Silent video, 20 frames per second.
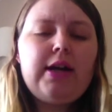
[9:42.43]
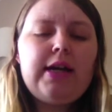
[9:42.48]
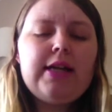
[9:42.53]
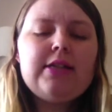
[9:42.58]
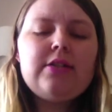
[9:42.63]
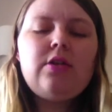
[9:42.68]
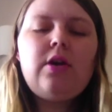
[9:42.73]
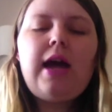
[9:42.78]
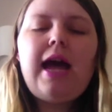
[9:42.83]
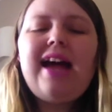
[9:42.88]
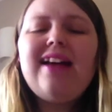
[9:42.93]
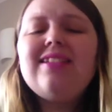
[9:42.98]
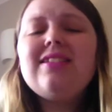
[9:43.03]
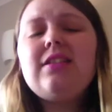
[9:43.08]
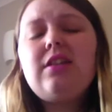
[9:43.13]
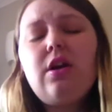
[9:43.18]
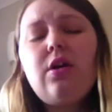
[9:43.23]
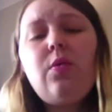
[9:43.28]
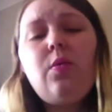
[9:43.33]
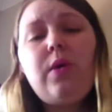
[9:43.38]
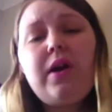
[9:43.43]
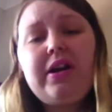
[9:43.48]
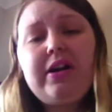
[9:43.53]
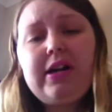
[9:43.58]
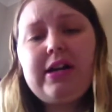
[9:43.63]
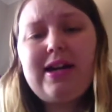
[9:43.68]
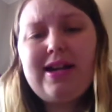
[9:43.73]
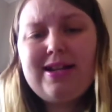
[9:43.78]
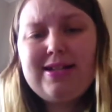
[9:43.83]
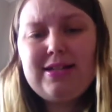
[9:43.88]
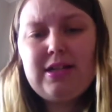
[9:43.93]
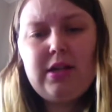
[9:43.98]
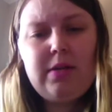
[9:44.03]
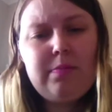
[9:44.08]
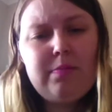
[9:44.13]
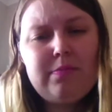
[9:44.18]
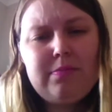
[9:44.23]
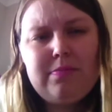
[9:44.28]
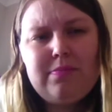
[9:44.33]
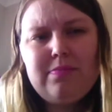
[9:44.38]
It's not as long wearing as
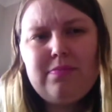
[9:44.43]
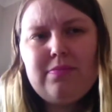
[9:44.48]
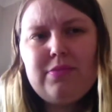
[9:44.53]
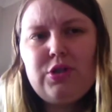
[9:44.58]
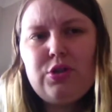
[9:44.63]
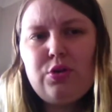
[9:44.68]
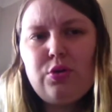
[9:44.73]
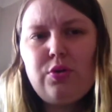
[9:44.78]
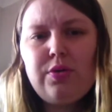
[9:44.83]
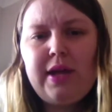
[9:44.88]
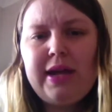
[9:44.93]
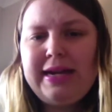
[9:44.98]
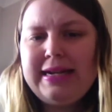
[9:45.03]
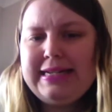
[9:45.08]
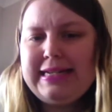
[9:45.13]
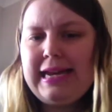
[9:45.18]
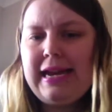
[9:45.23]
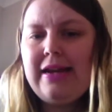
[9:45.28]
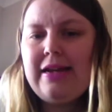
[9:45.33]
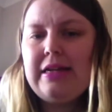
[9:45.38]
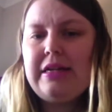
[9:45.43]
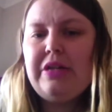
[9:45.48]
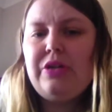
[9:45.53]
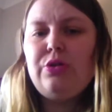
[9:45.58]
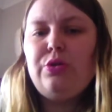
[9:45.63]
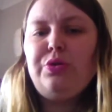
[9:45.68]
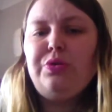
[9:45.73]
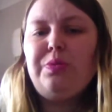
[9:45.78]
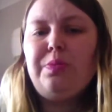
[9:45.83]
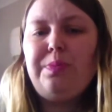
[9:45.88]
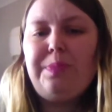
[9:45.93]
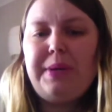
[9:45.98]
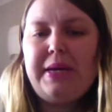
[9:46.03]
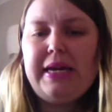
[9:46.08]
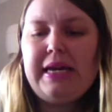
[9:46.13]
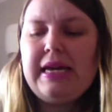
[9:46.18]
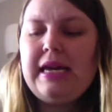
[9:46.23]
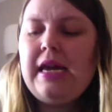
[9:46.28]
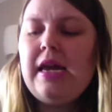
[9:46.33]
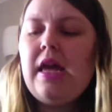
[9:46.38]
I'm sure they intended it to
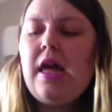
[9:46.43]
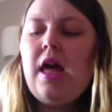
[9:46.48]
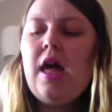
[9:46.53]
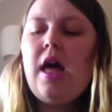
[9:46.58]
be.